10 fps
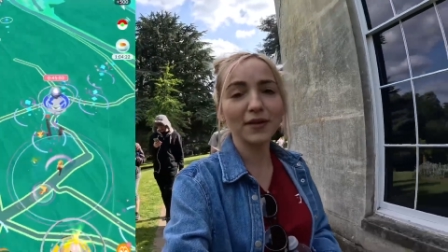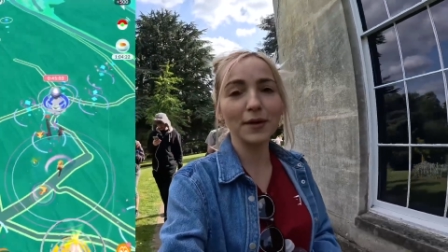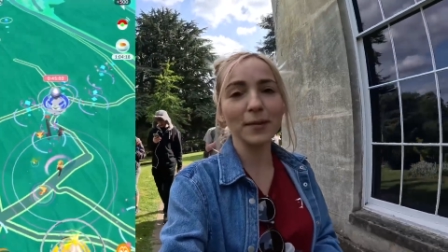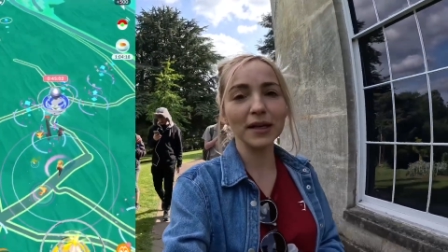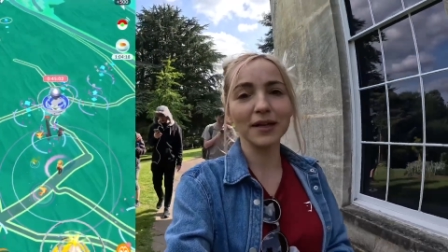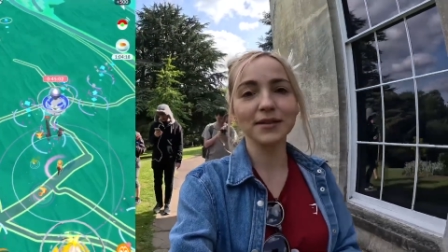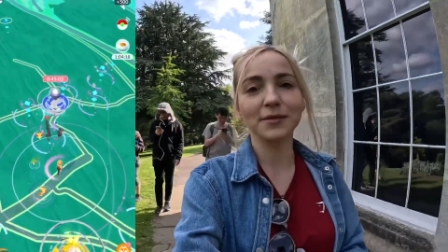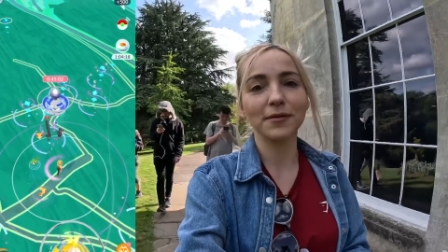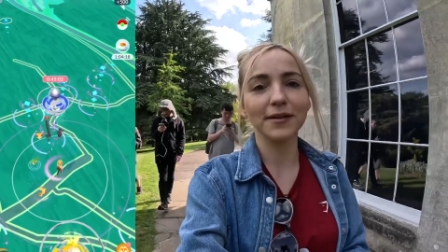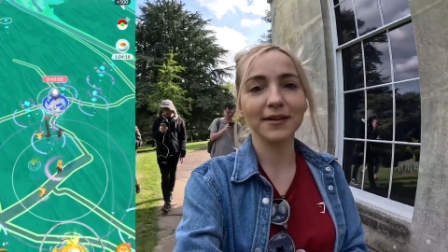30 minutes
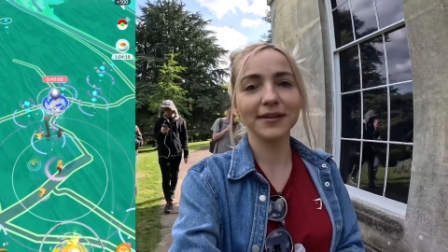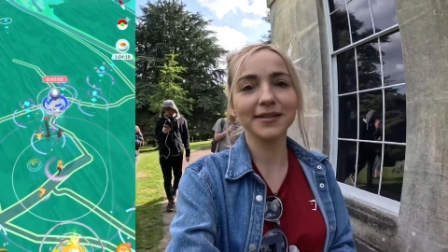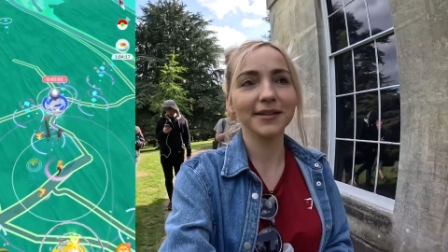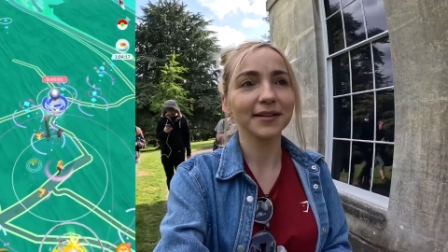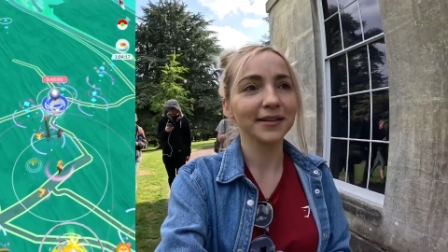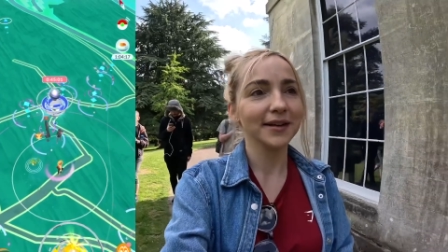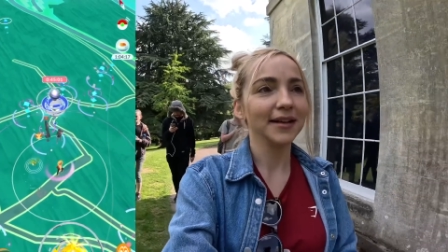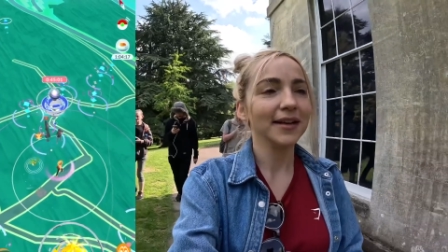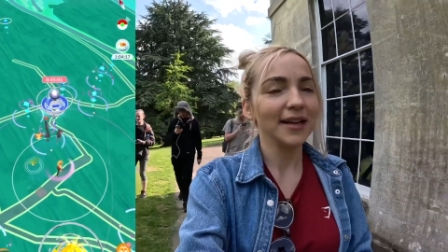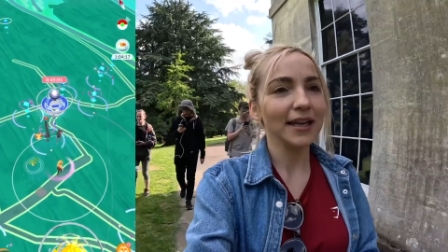grind
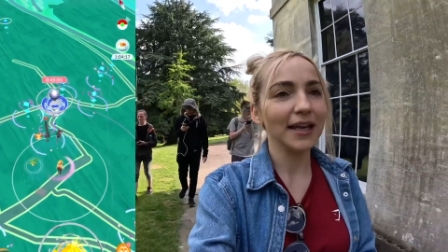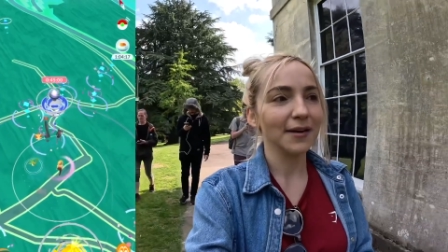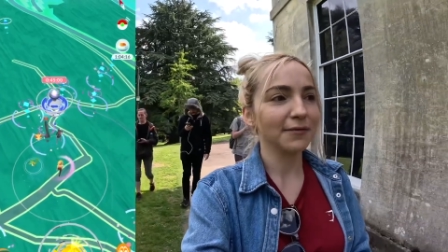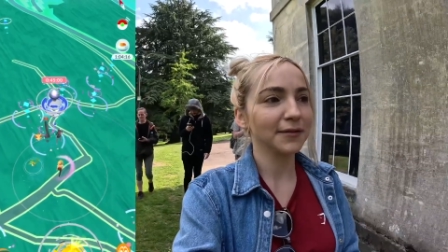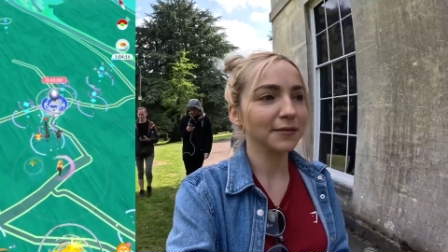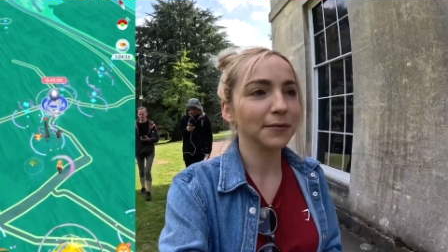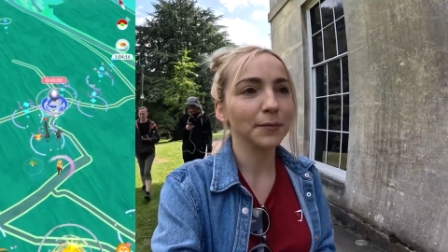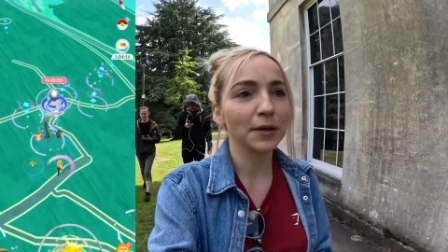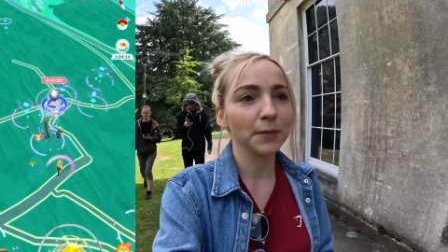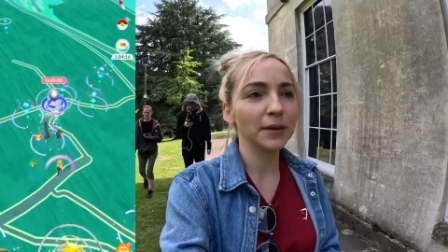left from
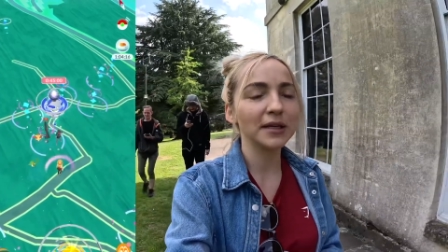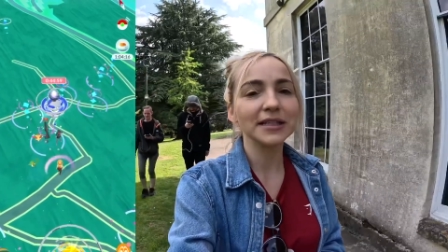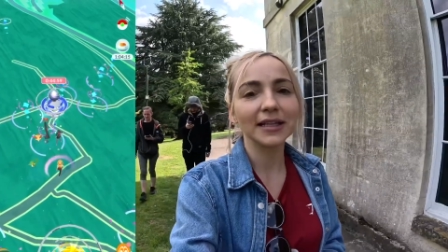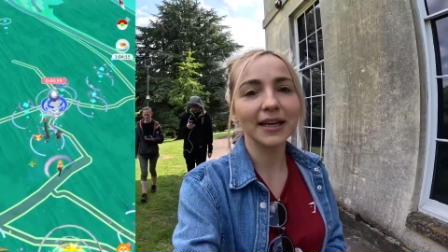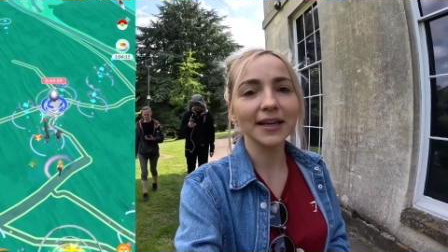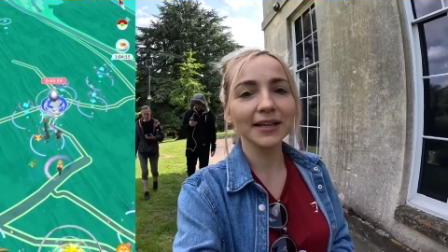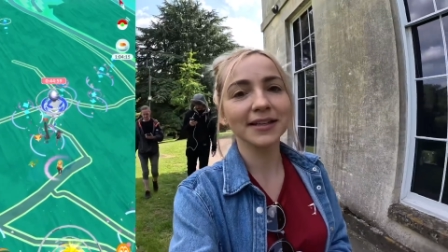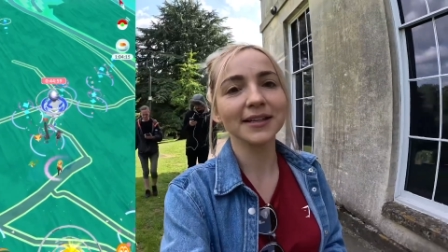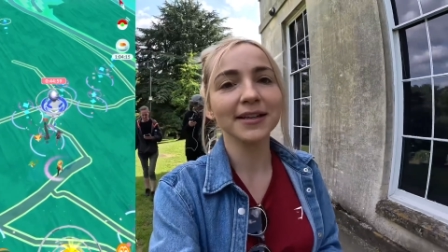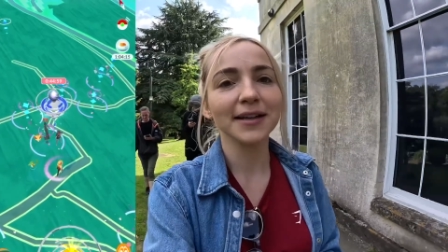the community day
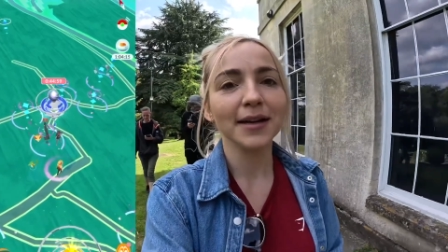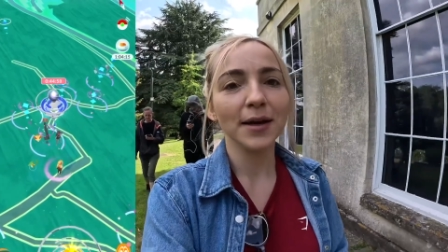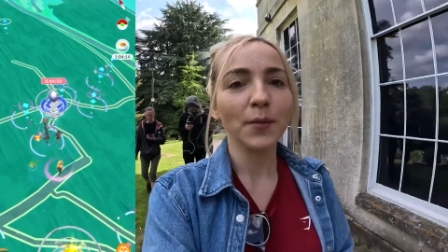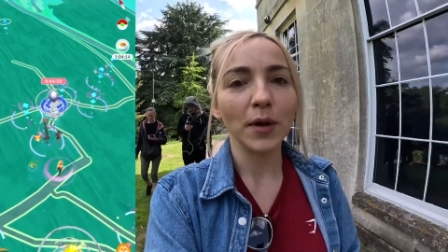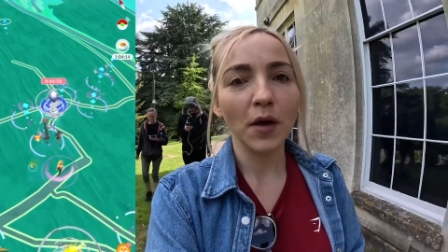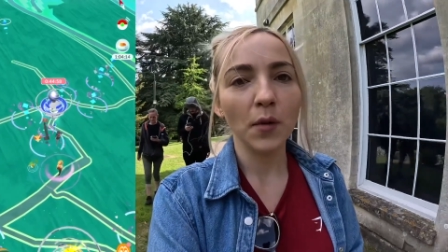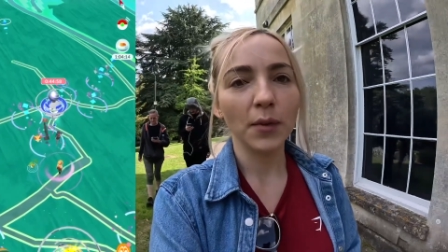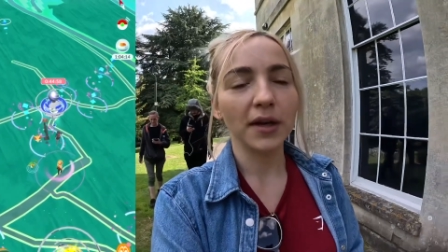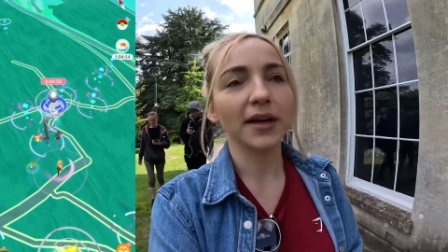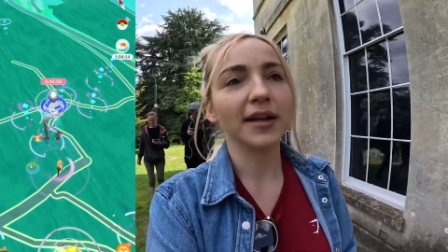we hope
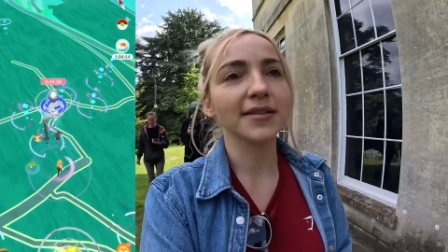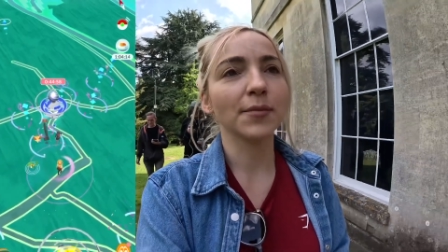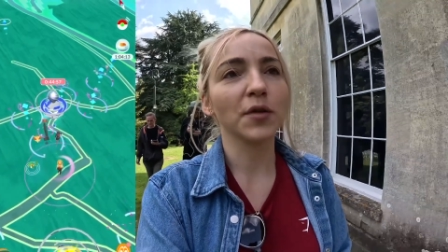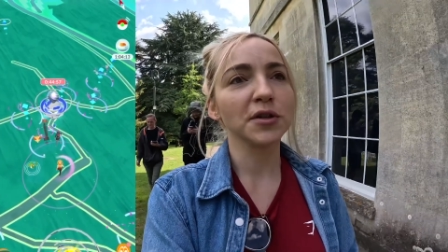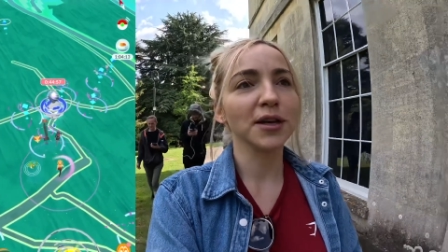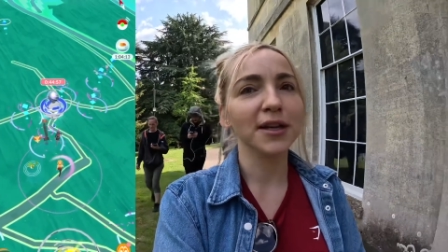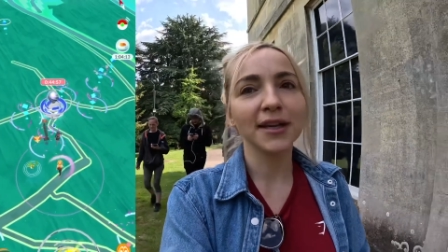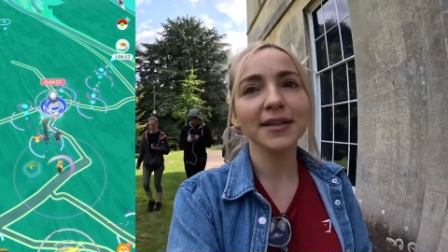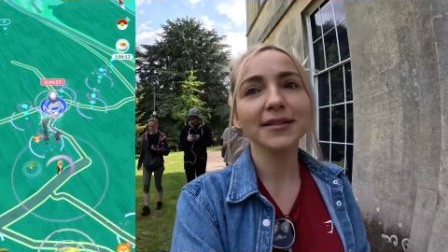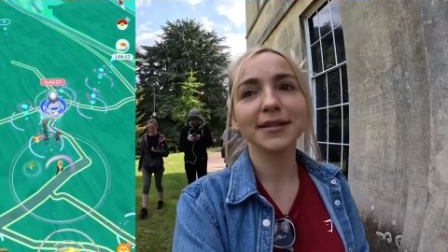we're gonna get some more
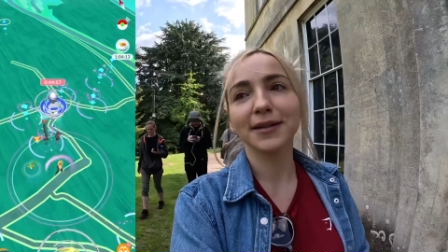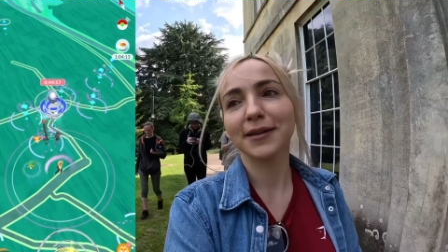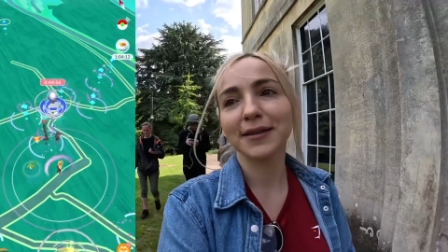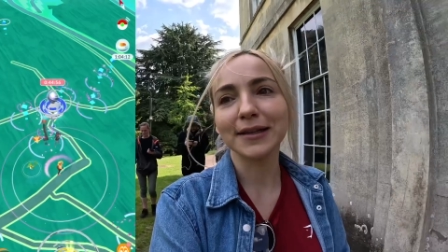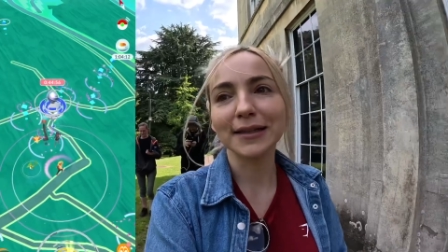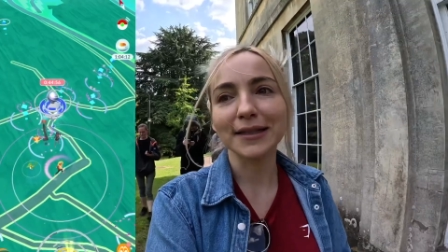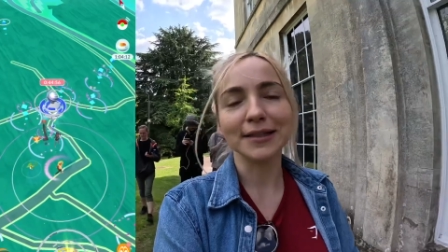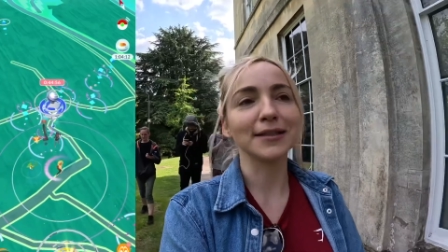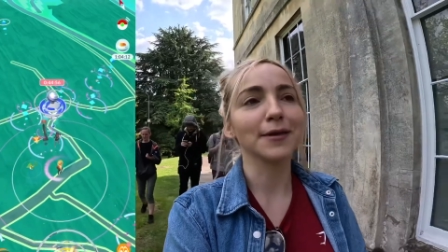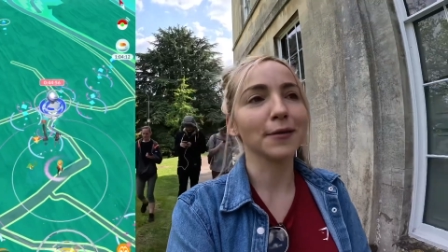shinies
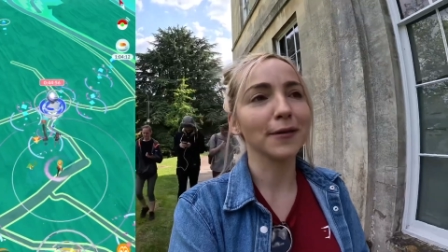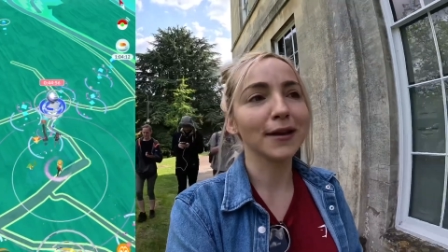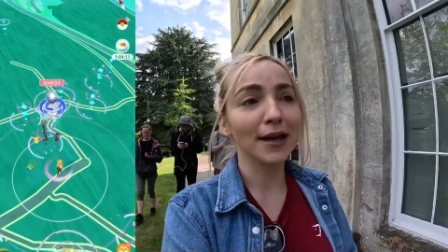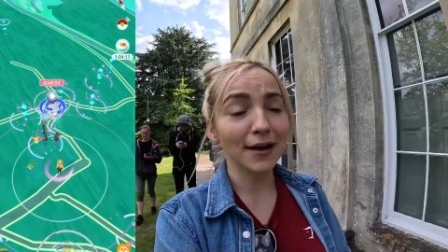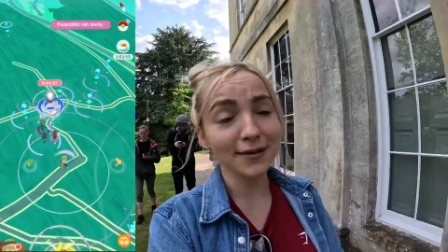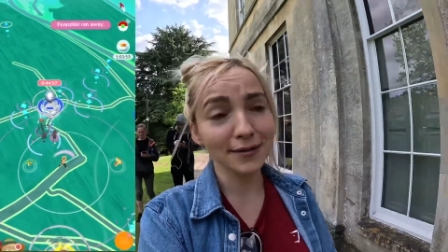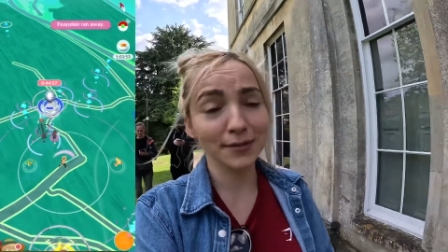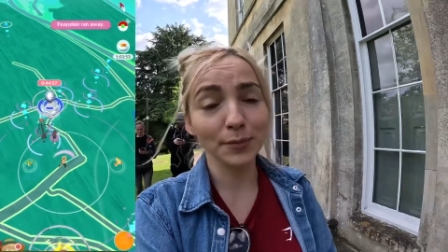this is our last